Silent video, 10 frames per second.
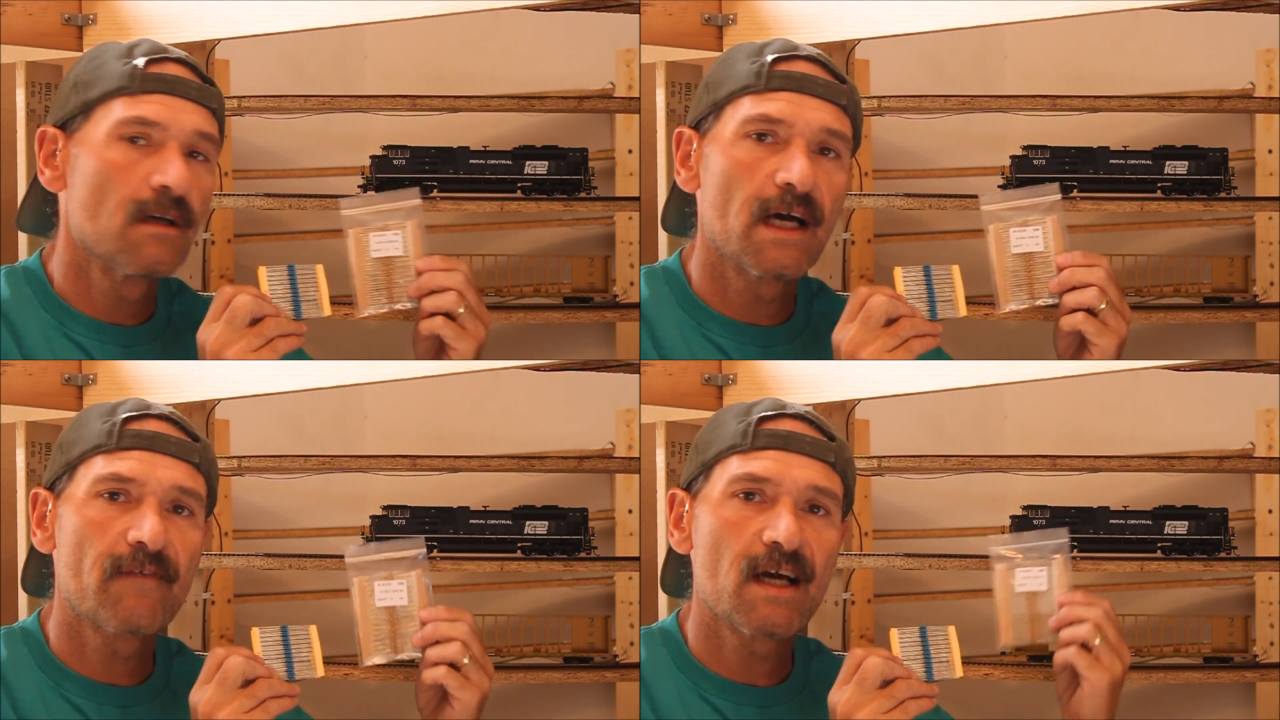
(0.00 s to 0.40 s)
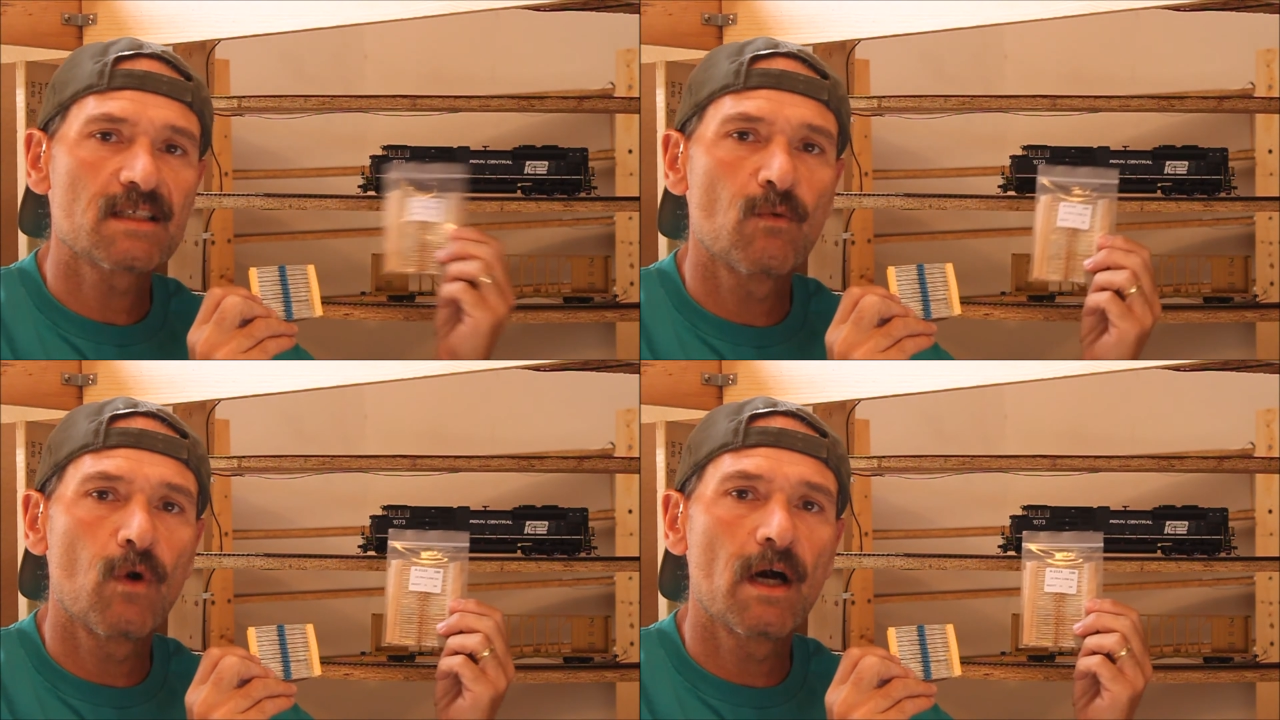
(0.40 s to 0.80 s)
I've got
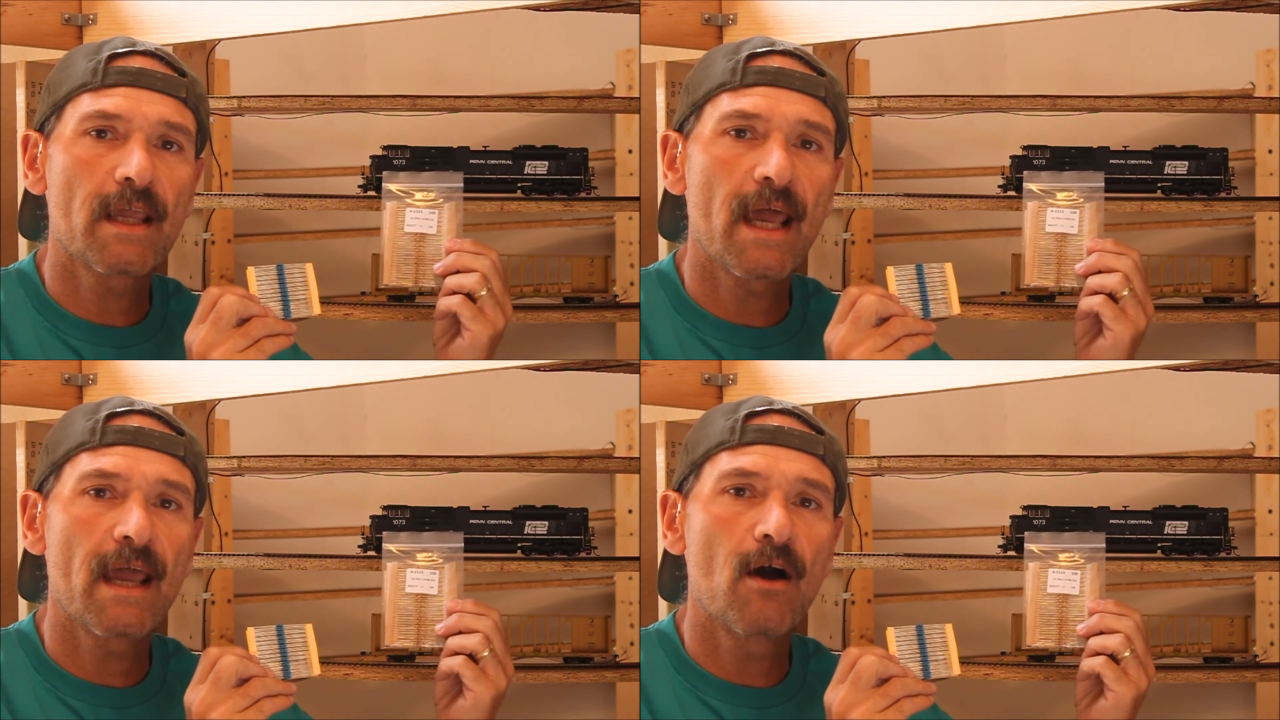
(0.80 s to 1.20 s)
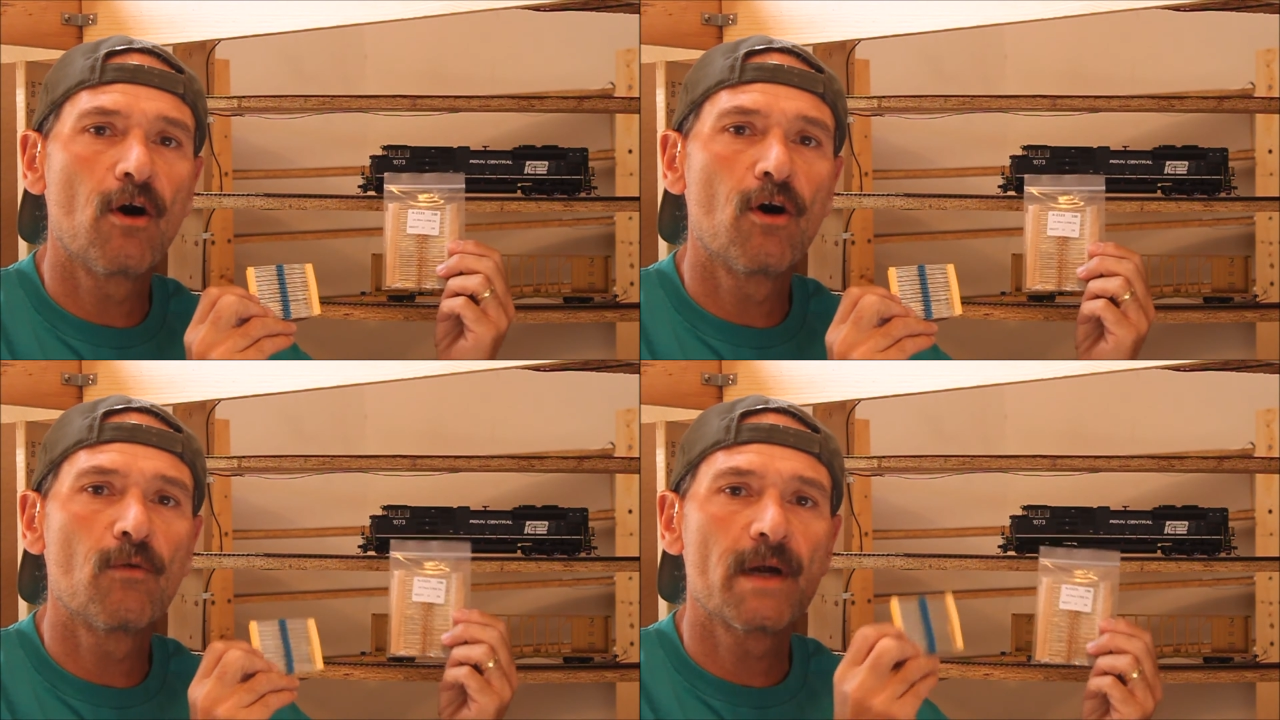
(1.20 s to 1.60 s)
some 1K
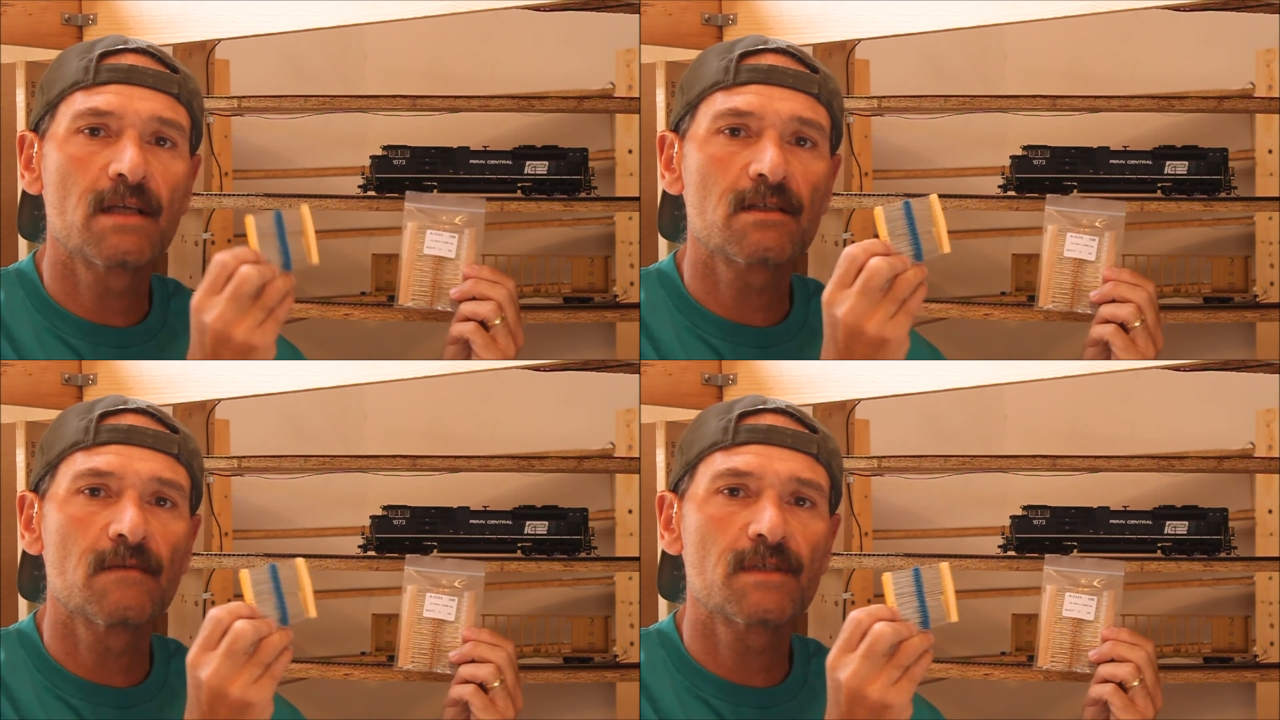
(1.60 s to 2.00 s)
ohm and some